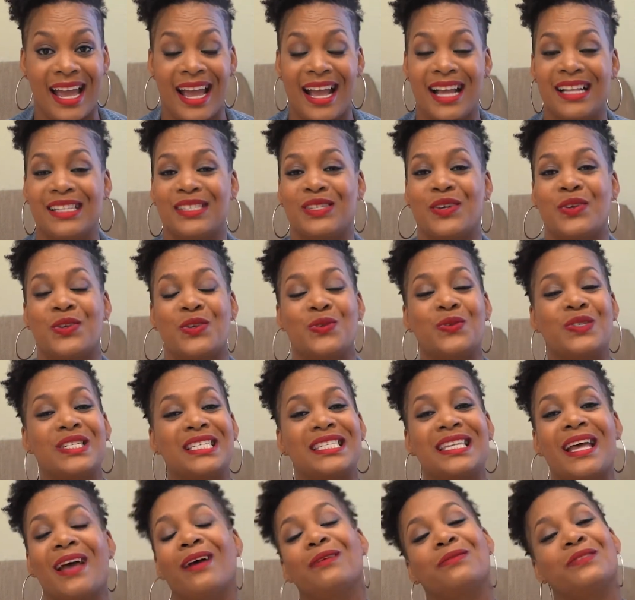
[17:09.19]
And so you
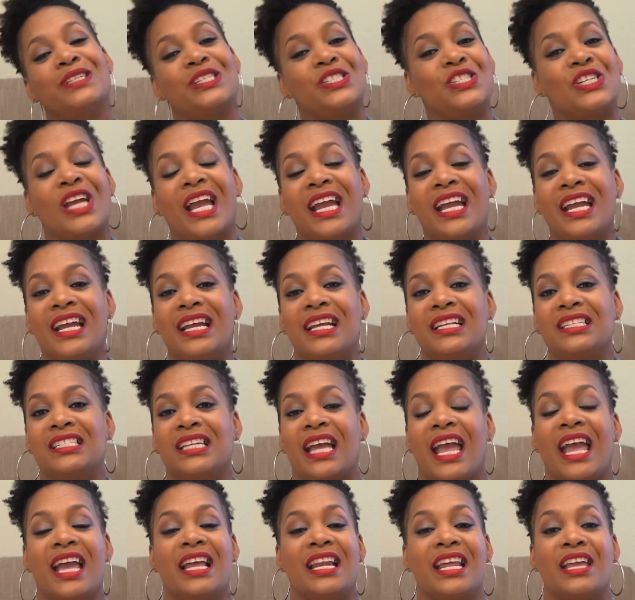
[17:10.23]
just have to change
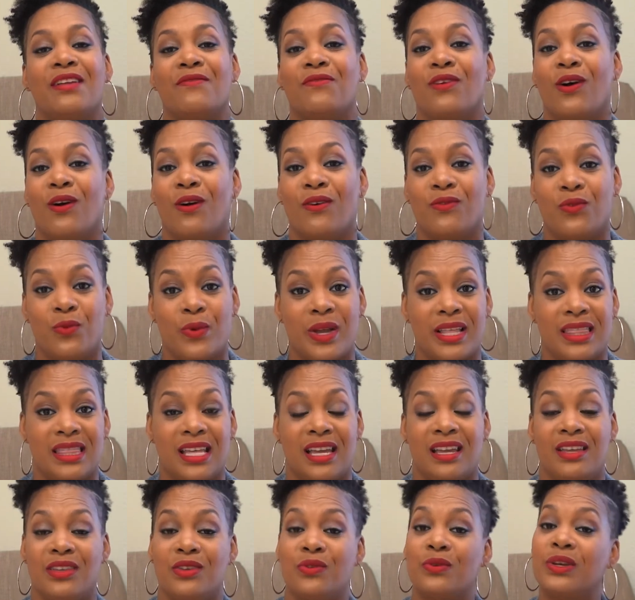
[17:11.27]
and evolve with
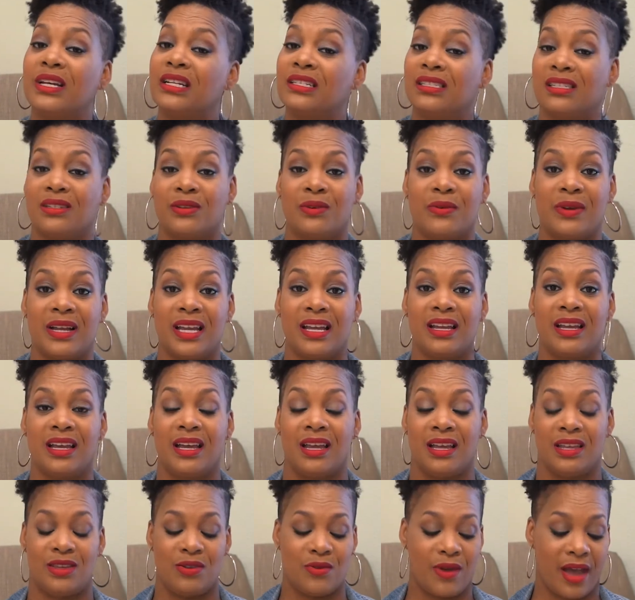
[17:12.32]
it. You can do it.
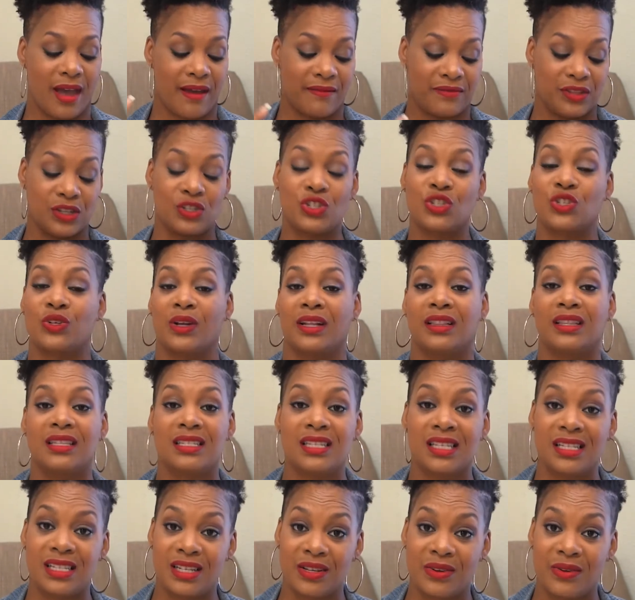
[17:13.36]
You have the strength
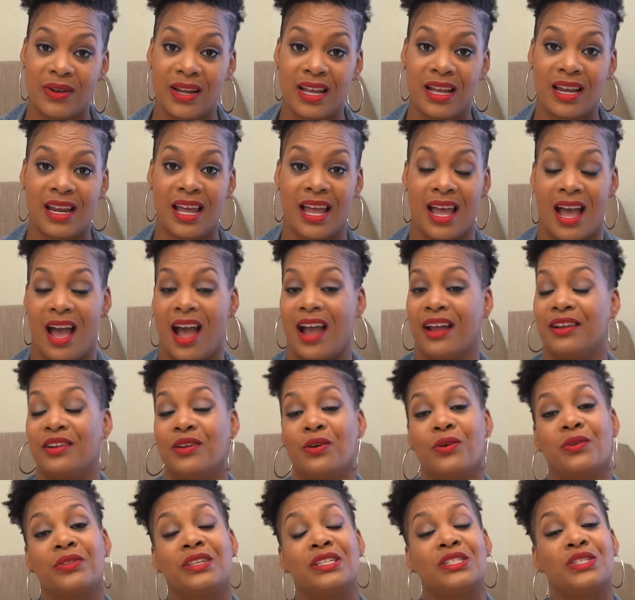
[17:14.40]
to do it. I
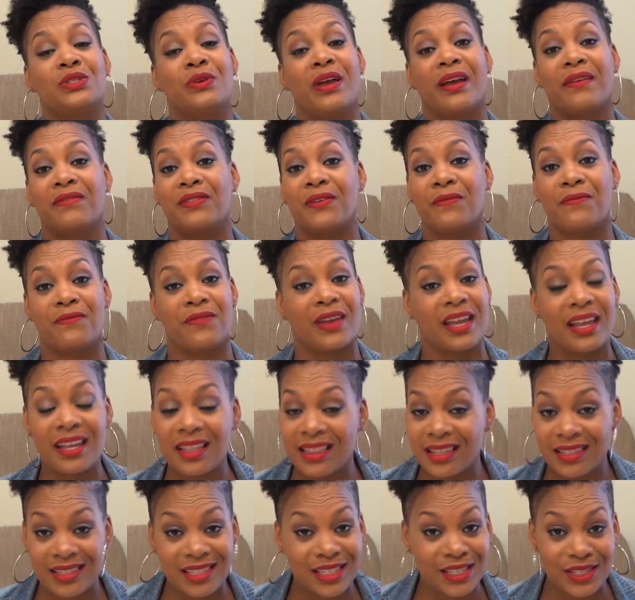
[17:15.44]
know that you have the faith
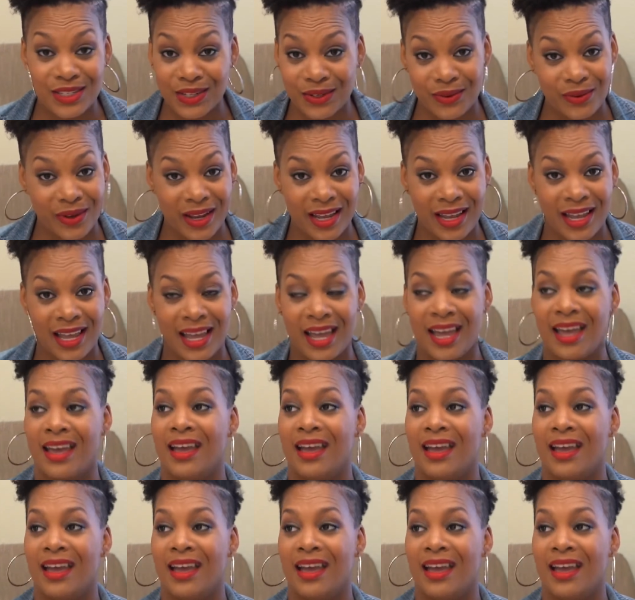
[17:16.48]
to do it.